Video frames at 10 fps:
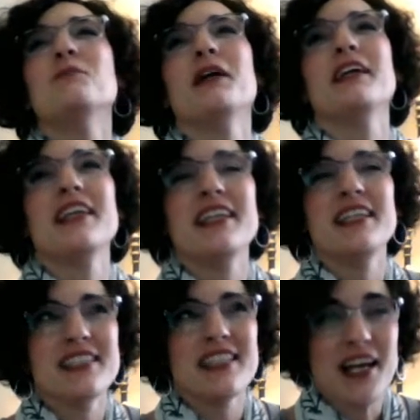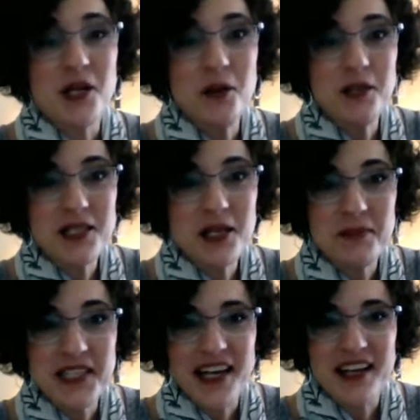But I know it's
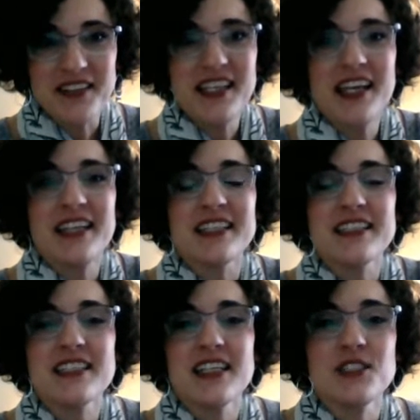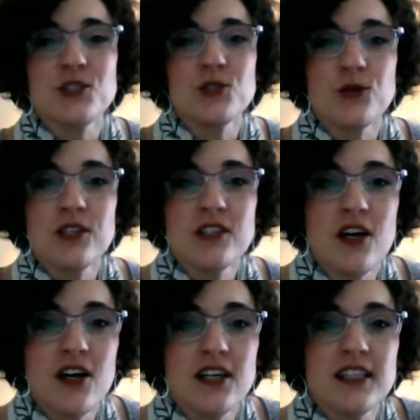uptown, and it's a store
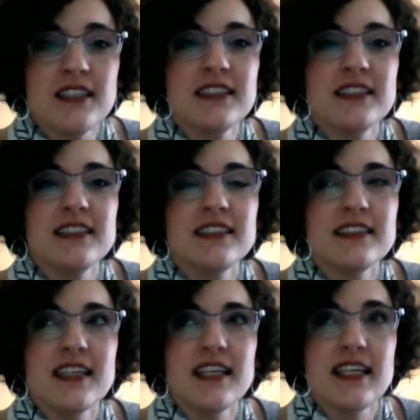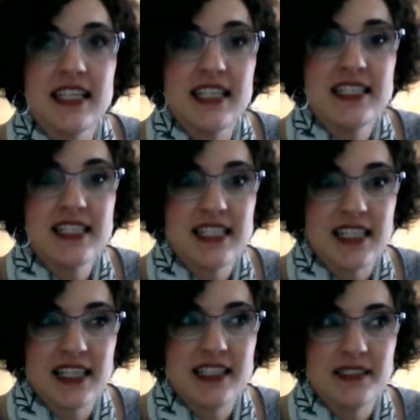called Knitty
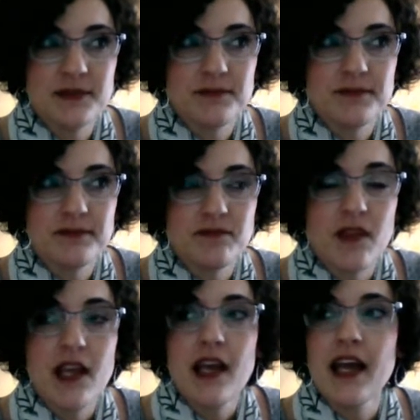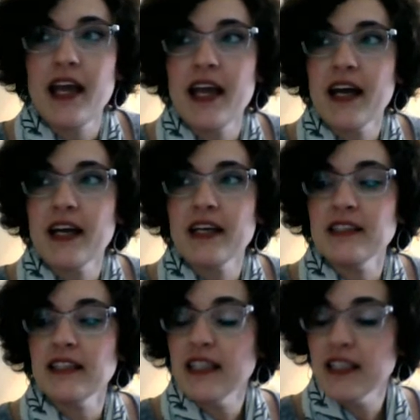City.
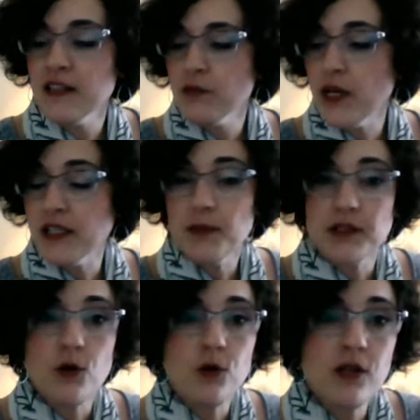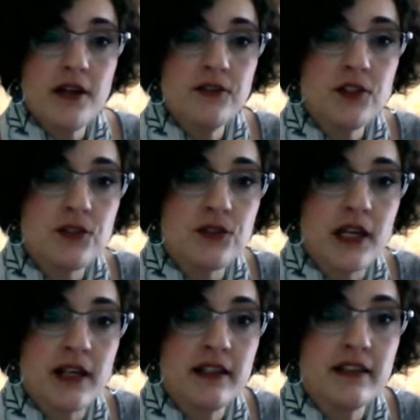And I spent the whole afternoon
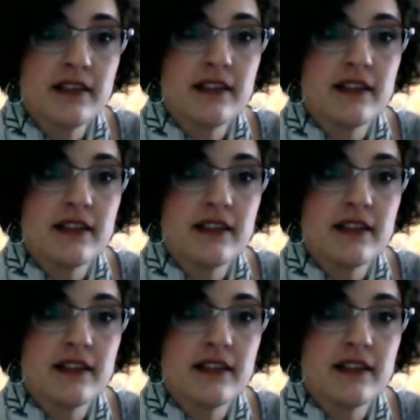there.